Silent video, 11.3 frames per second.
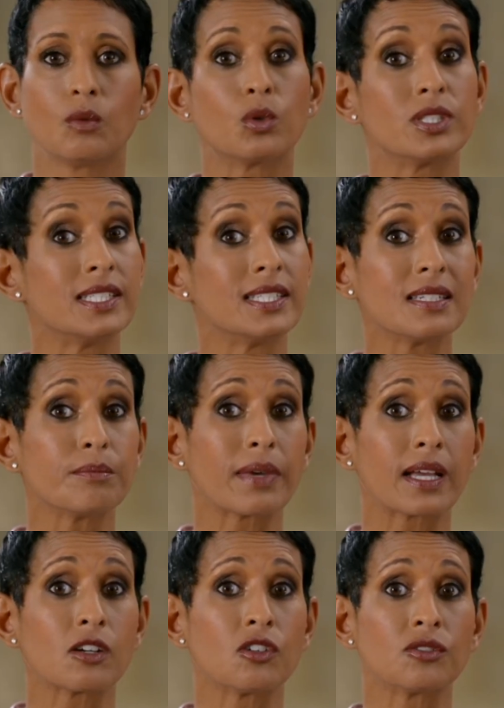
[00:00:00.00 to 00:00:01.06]
What he didn't
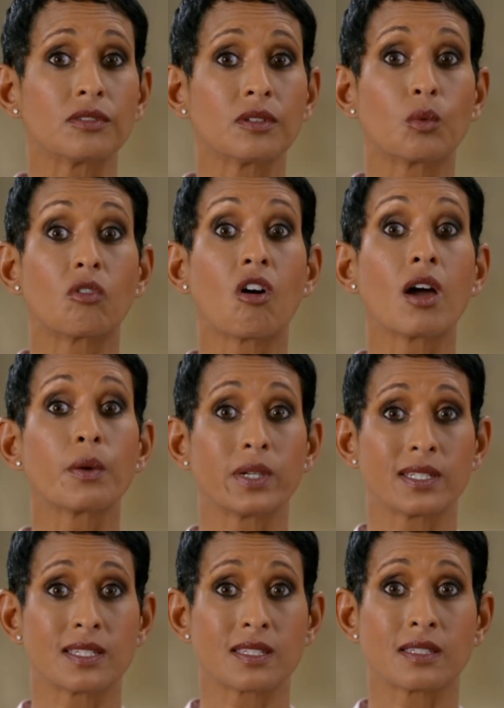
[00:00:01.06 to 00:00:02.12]
bank on were
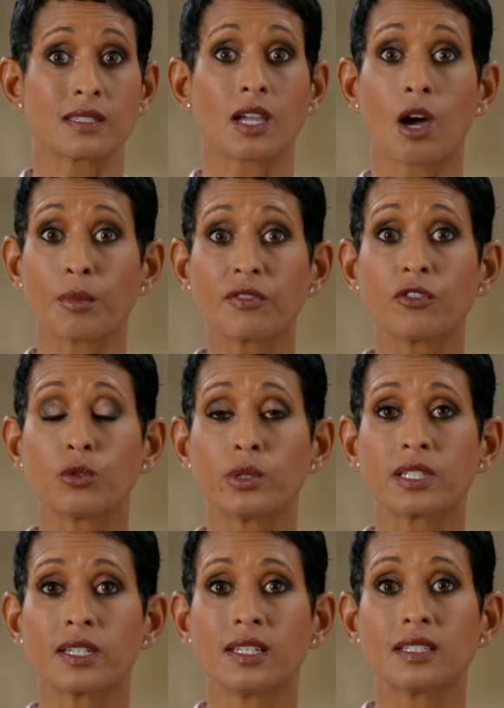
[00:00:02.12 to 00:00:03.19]
eyewitnesses coming forward